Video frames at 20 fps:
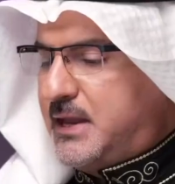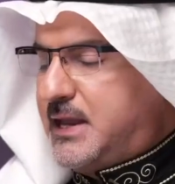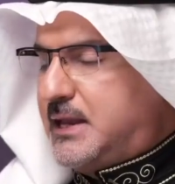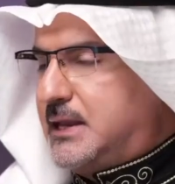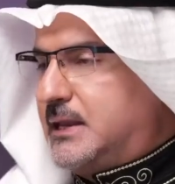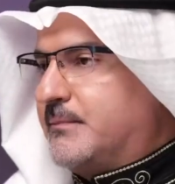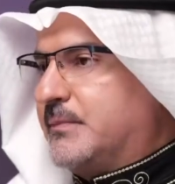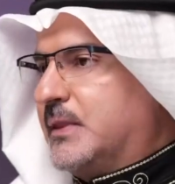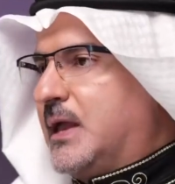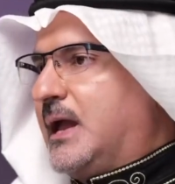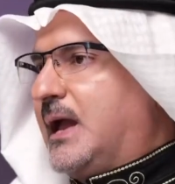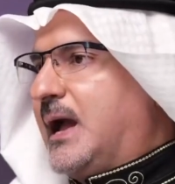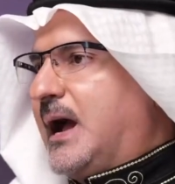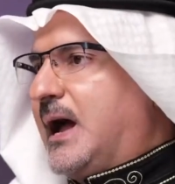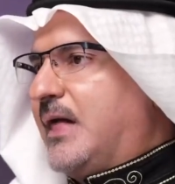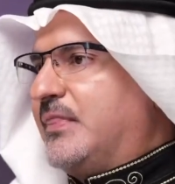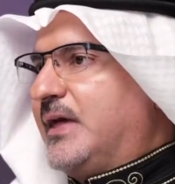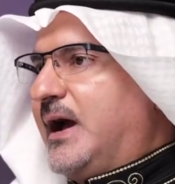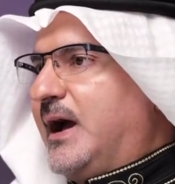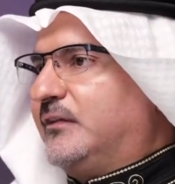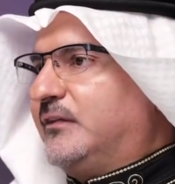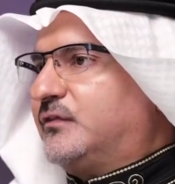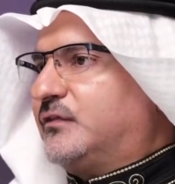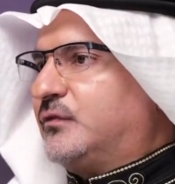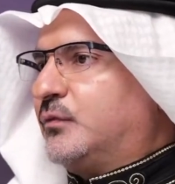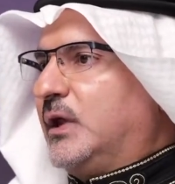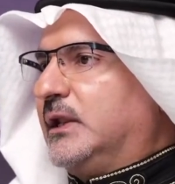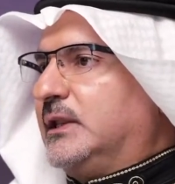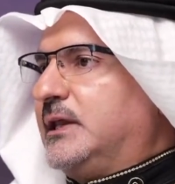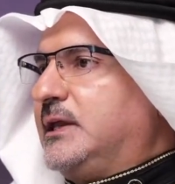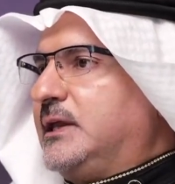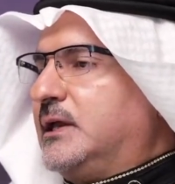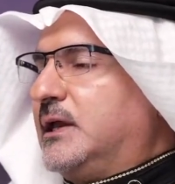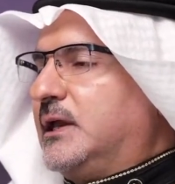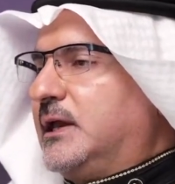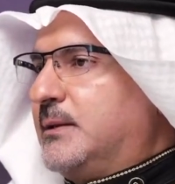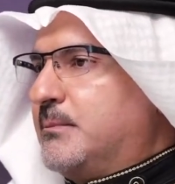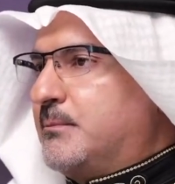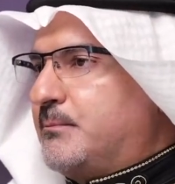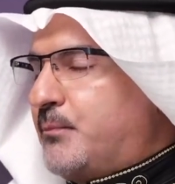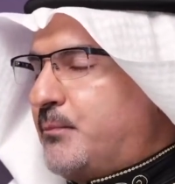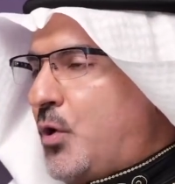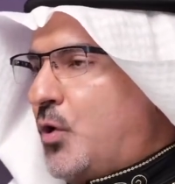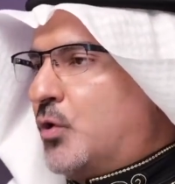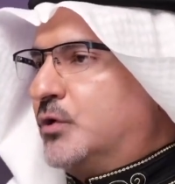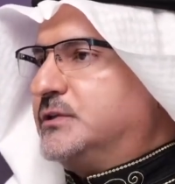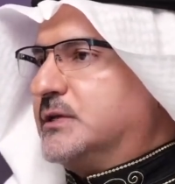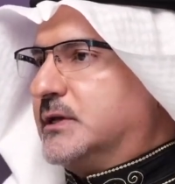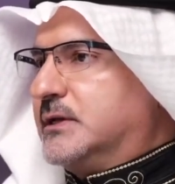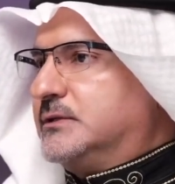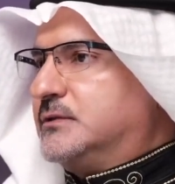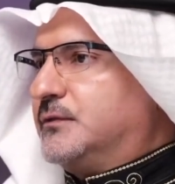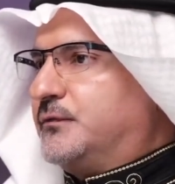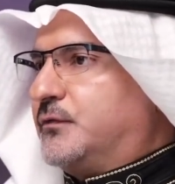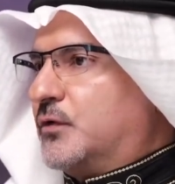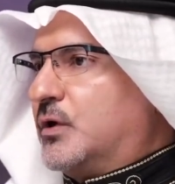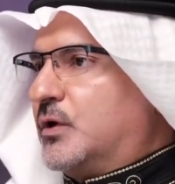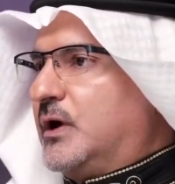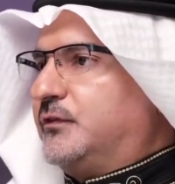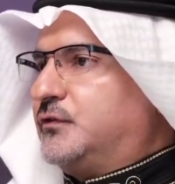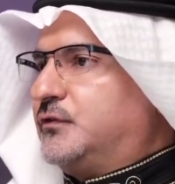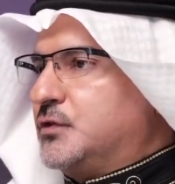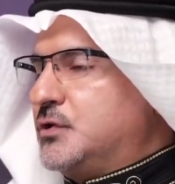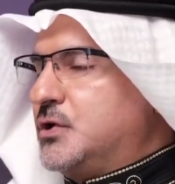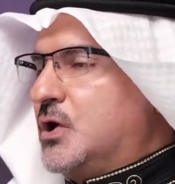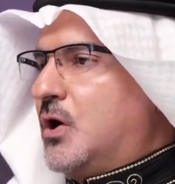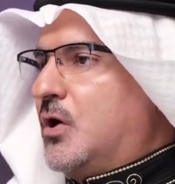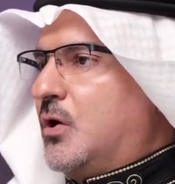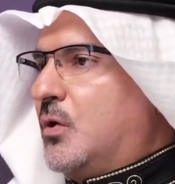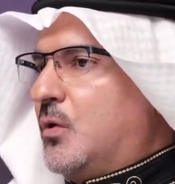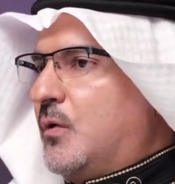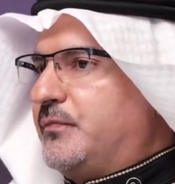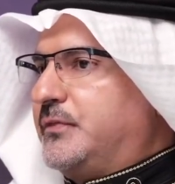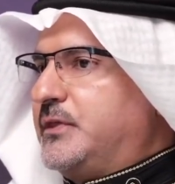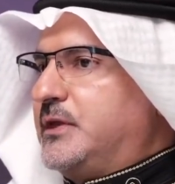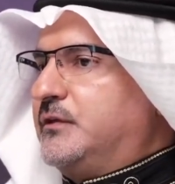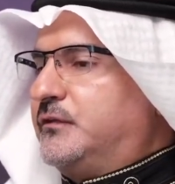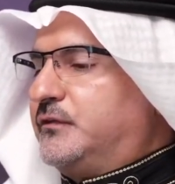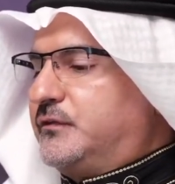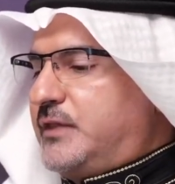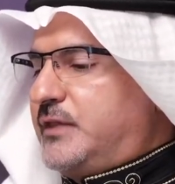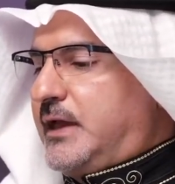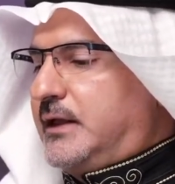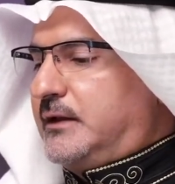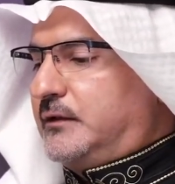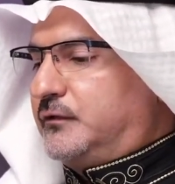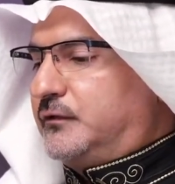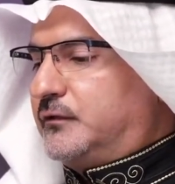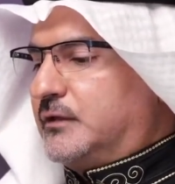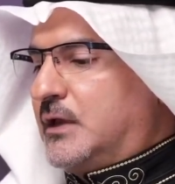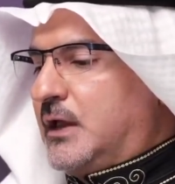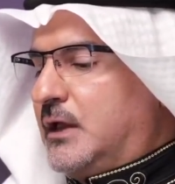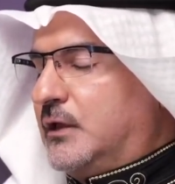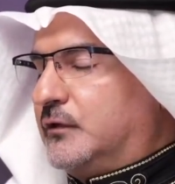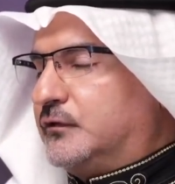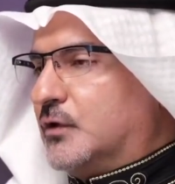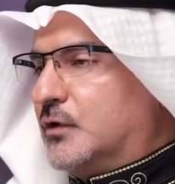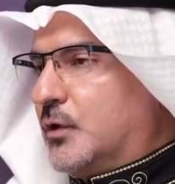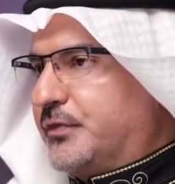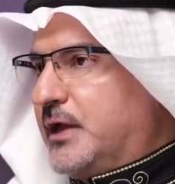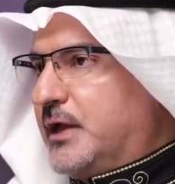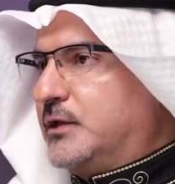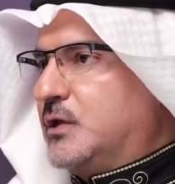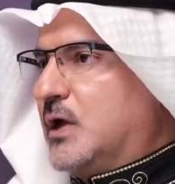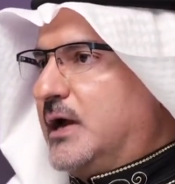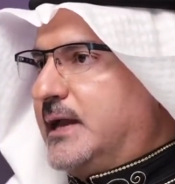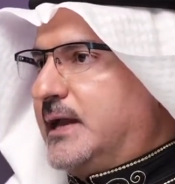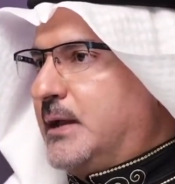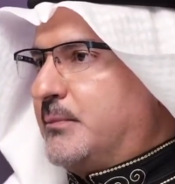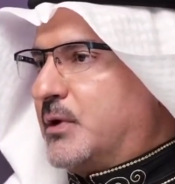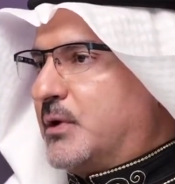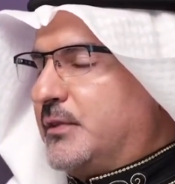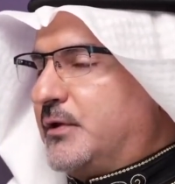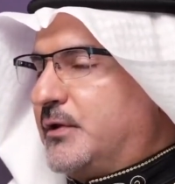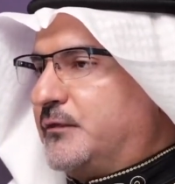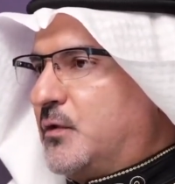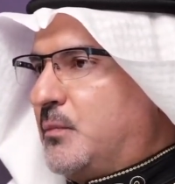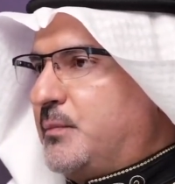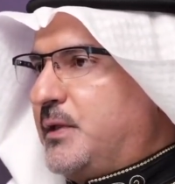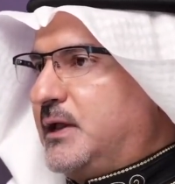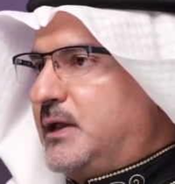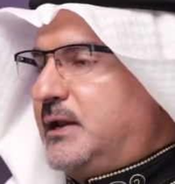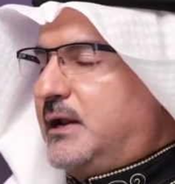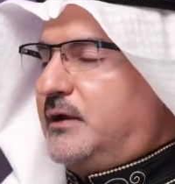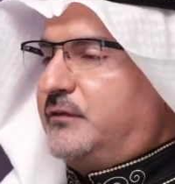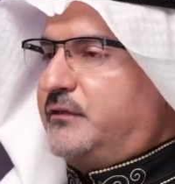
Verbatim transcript: me. And that's really important for us to know these things. So thank you again, brother, for being